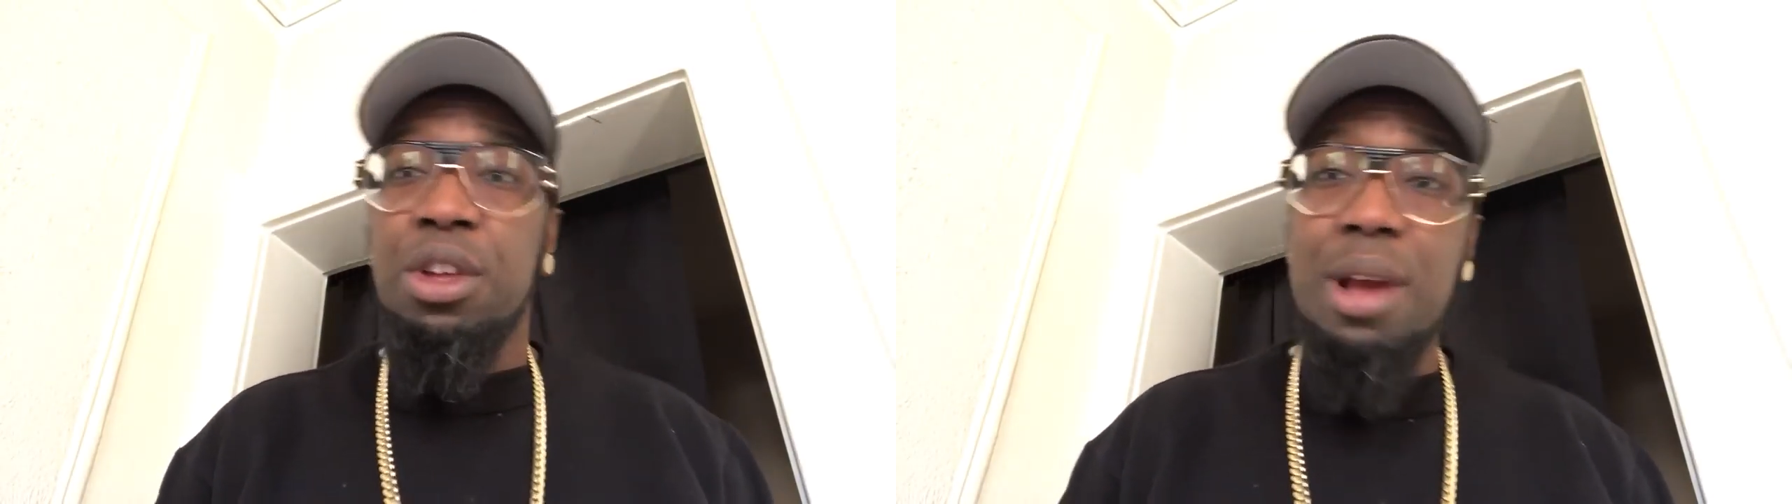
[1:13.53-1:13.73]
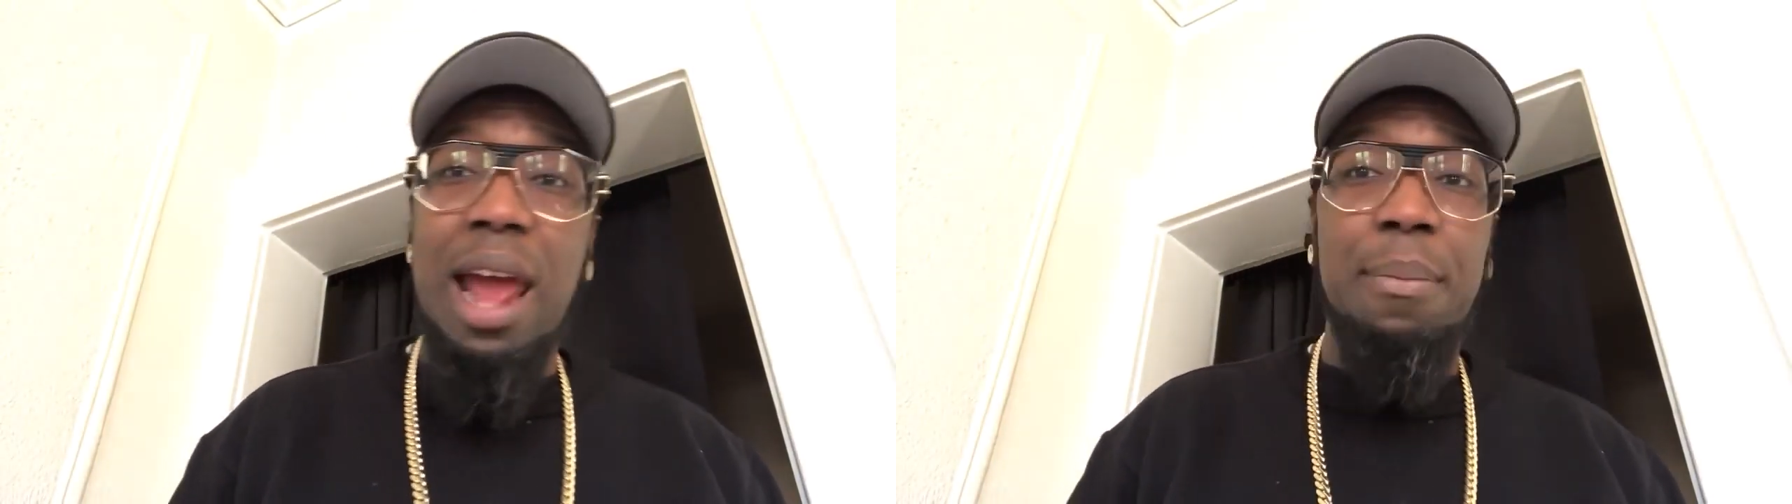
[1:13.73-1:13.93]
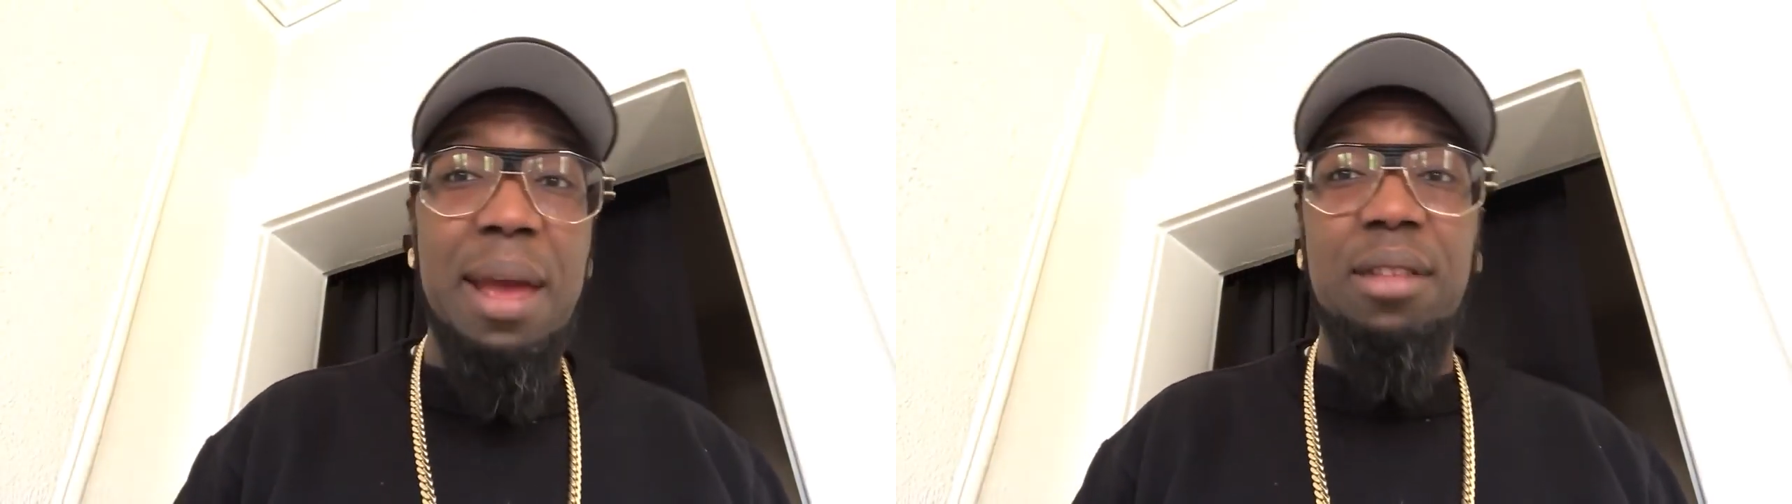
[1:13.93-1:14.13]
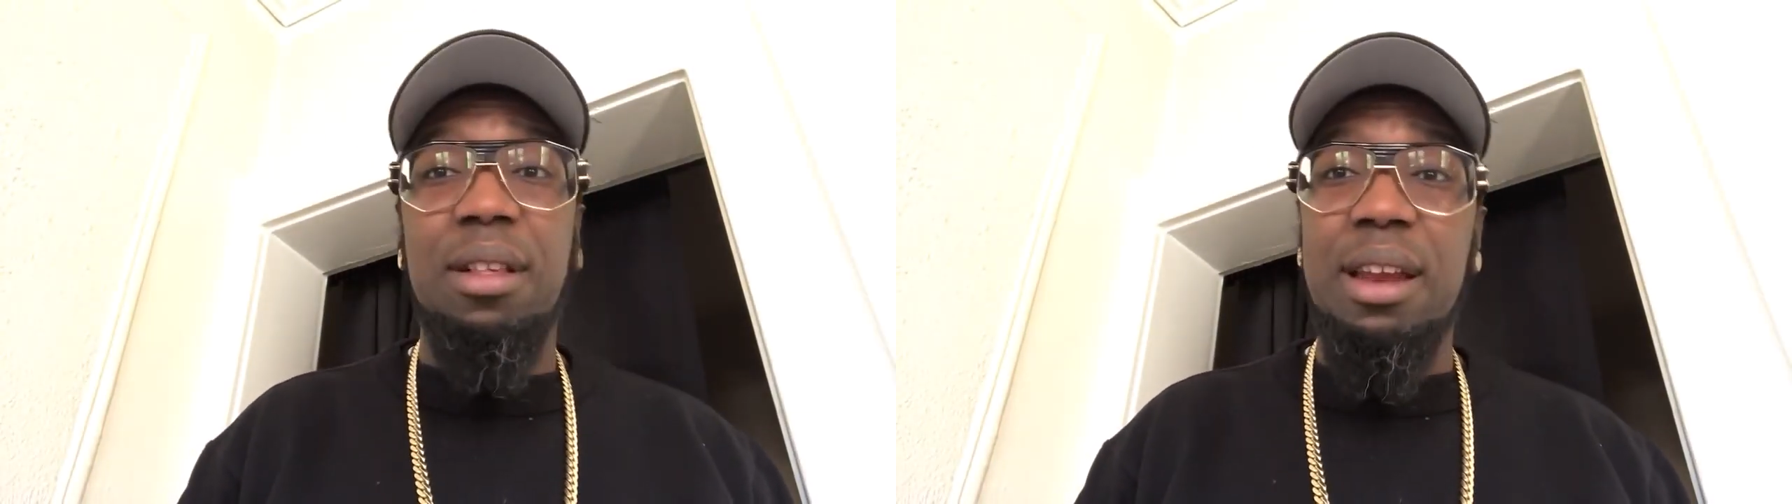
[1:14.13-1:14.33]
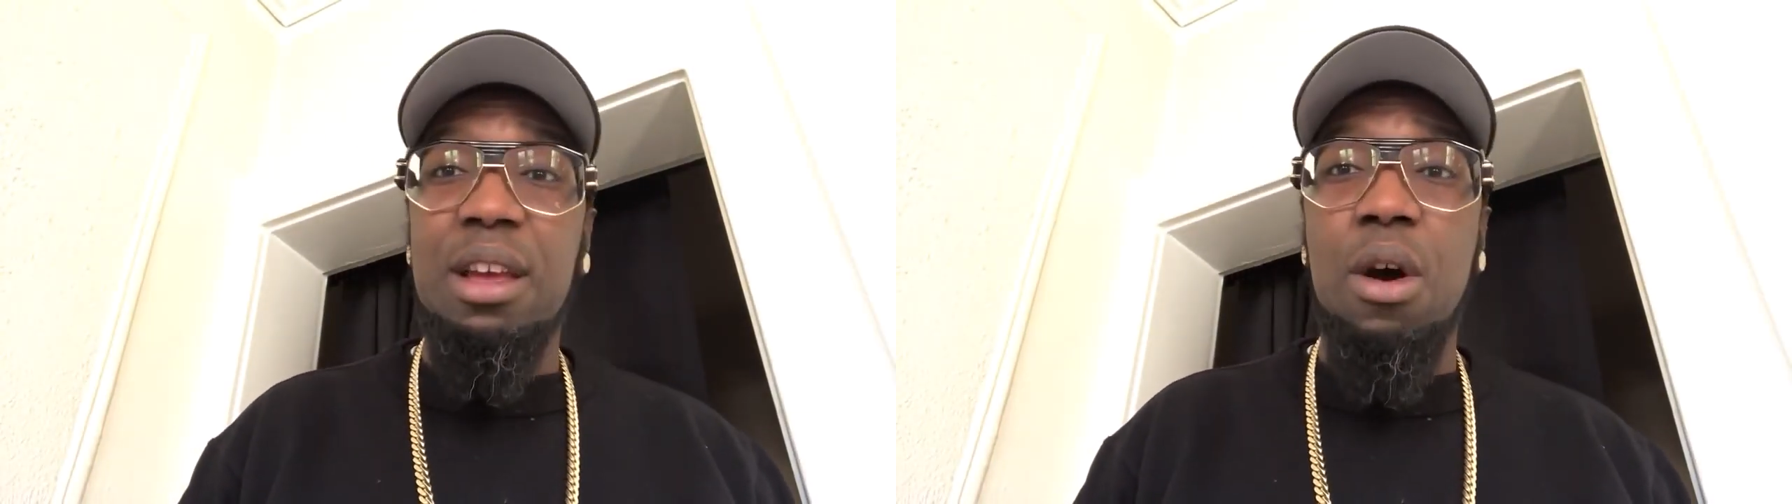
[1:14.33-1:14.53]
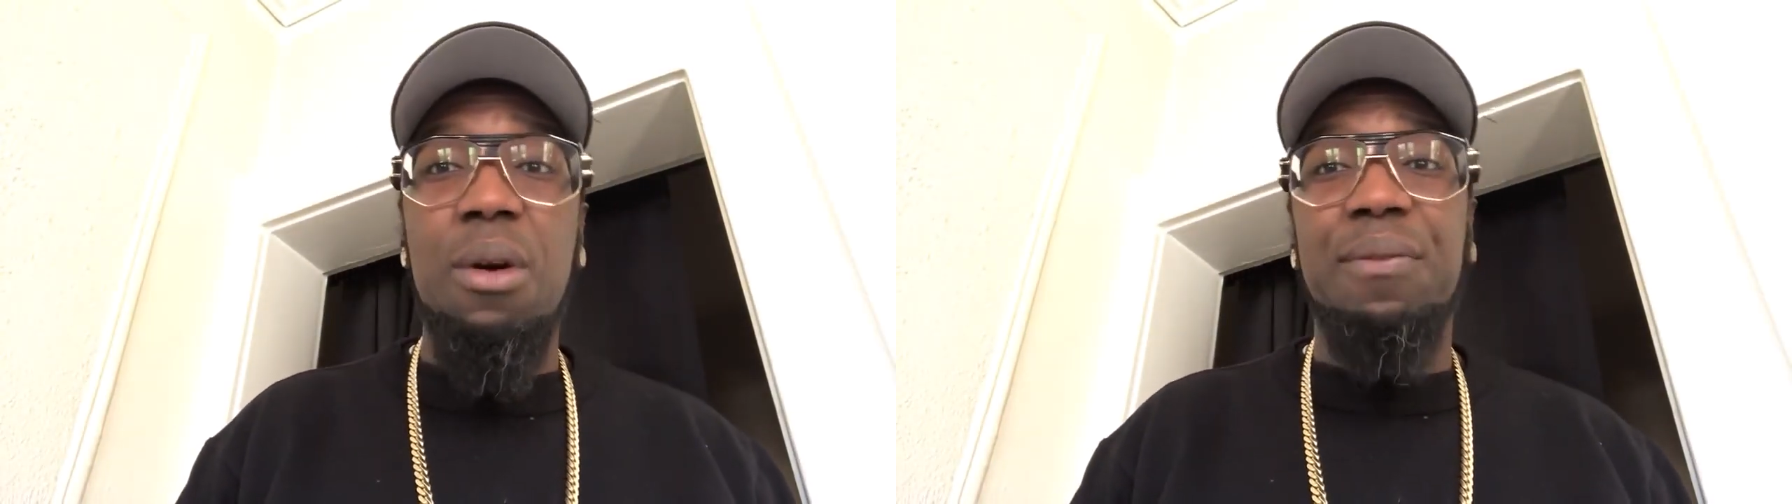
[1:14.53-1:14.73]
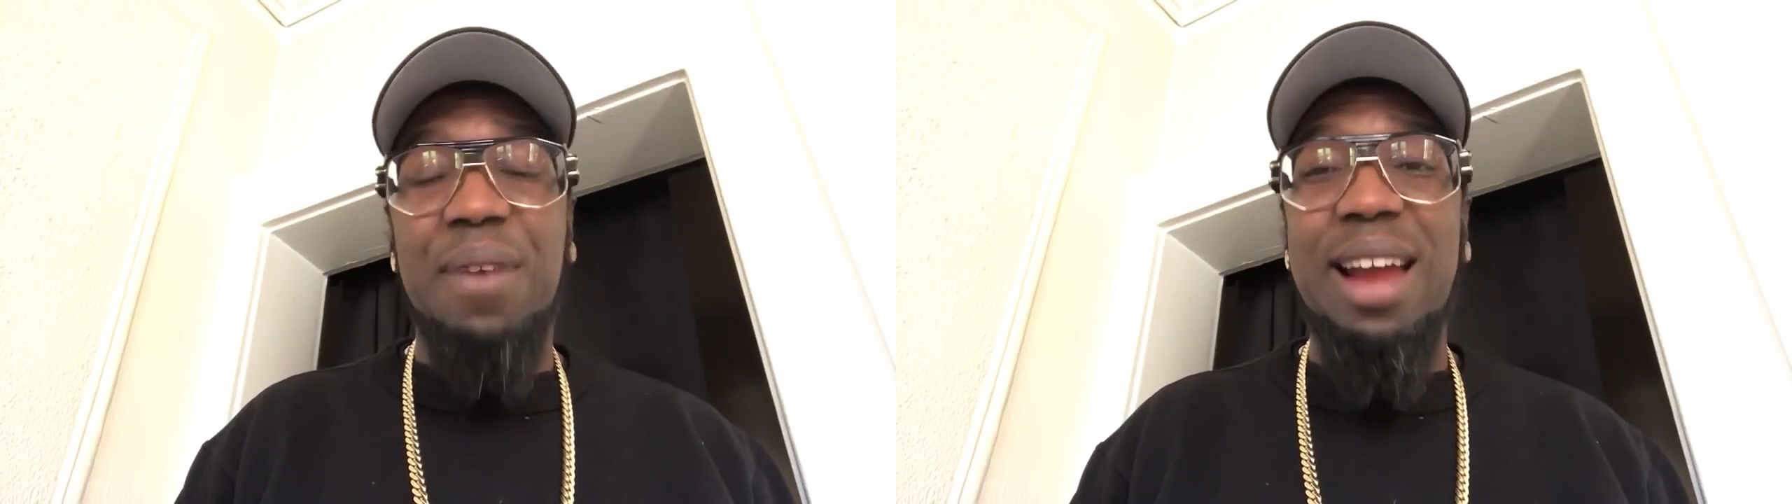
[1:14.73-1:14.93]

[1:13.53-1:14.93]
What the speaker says: You got to basically go and